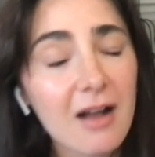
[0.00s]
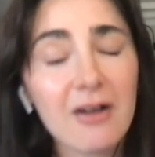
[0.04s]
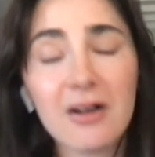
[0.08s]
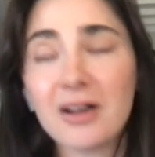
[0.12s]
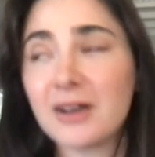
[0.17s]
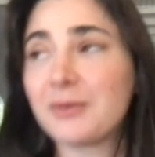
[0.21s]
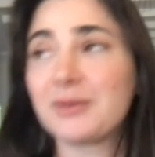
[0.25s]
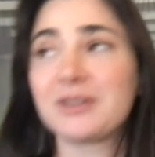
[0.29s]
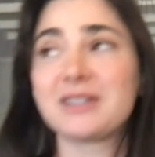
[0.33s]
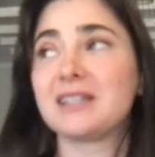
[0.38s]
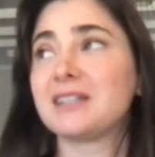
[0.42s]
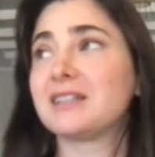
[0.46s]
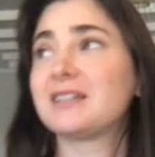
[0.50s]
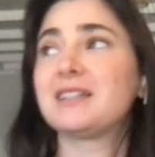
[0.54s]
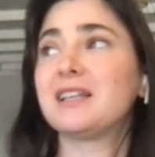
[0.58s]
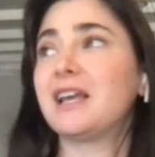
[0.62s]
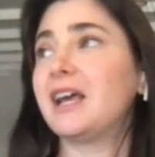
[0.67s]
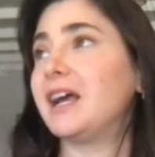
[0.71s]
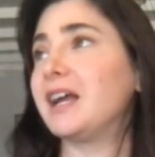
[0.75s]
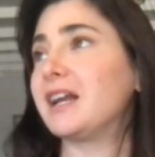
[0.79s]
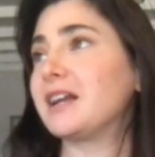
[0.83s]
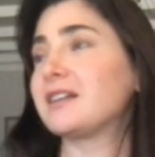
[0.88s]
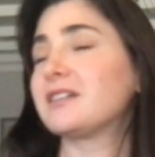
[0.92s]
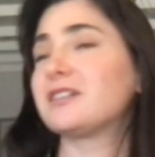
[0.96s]
oh, it was
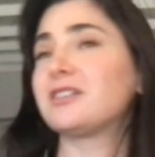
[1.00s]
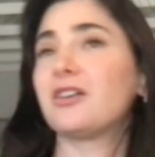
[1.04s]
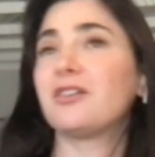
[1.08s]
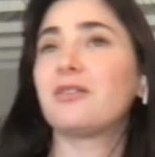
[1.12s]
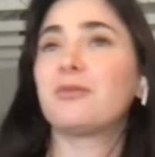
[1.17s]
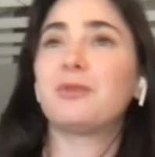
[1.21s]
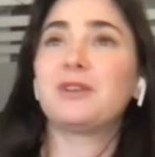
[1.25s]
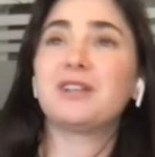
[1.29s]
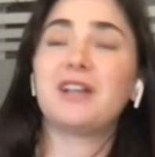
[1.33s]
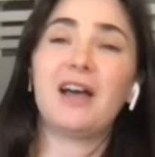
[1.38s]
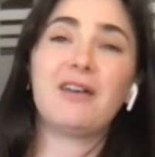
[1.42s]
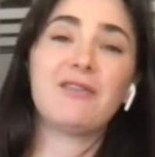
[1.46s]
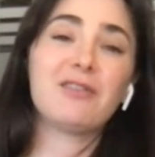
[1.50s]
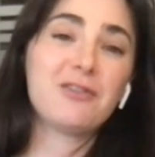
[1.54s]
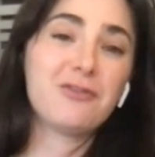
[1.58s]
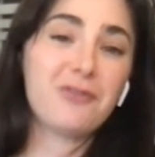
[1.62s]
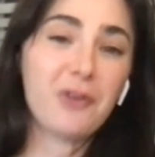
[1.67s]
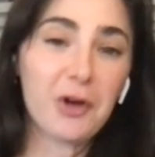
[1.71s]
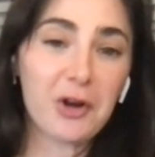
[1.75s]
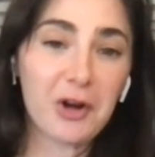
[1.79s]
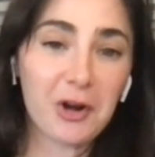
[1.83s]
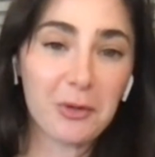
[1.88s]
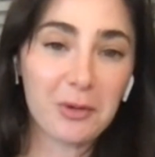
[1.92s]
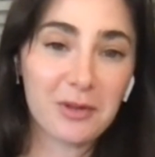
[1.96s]
insane. So we have a
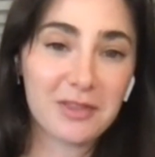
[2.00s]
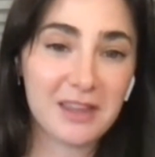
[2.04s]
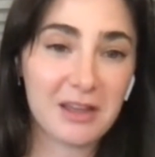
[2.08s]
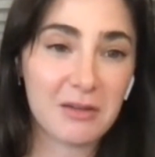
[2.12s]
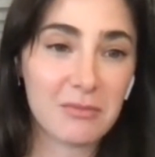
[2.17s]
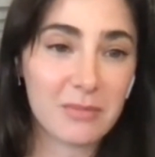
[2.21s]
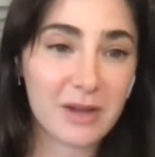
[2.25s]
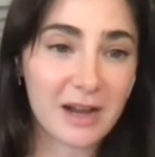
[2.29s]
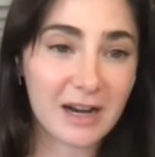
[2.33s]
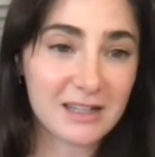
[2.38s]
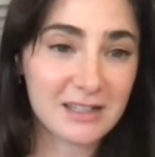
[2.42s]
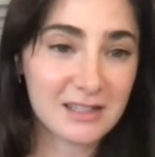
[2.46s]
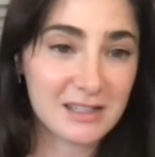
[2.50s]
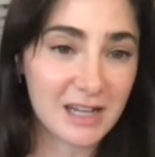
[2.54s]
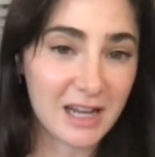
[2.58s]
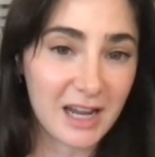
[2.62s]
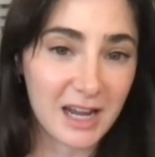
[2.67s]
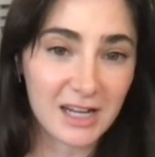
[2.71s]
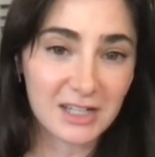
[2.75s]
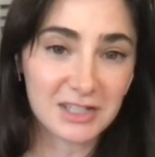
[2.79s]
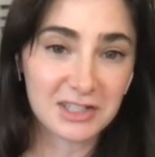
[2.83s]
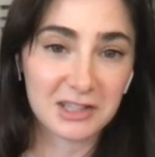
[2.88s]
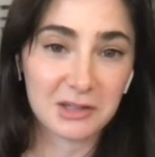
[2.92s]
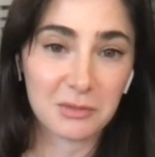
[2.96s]
photo with them
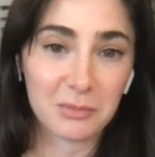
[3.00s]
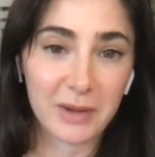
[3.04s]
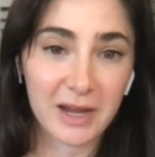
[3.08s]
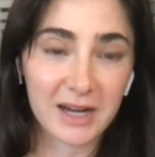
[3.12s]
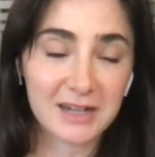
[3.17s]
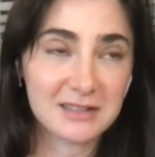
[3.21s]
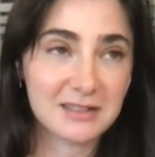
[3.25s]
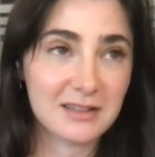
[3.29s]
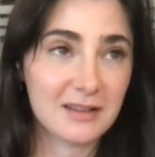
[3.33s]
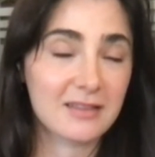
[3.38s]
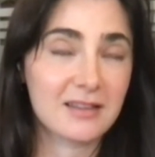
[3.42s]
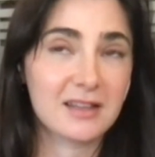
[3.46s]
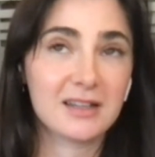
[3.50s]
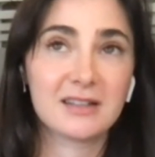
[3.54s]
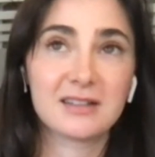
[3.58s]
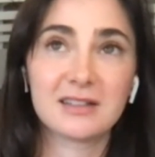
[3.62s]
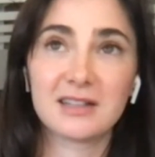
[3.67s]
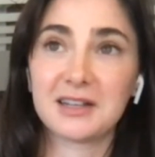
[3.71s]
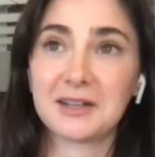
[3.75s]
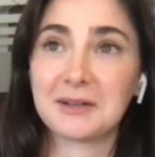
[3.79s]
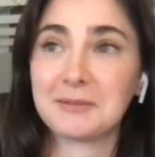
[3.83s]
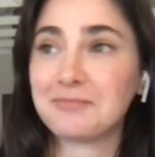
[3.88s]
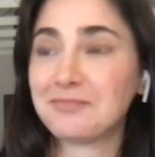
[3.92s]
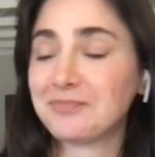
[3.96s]
backstage at the Baxter
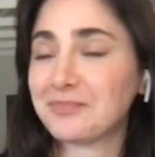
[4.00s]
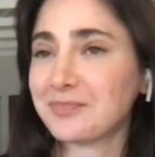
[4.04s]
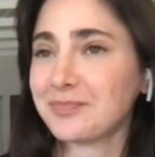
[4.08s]
Theatre.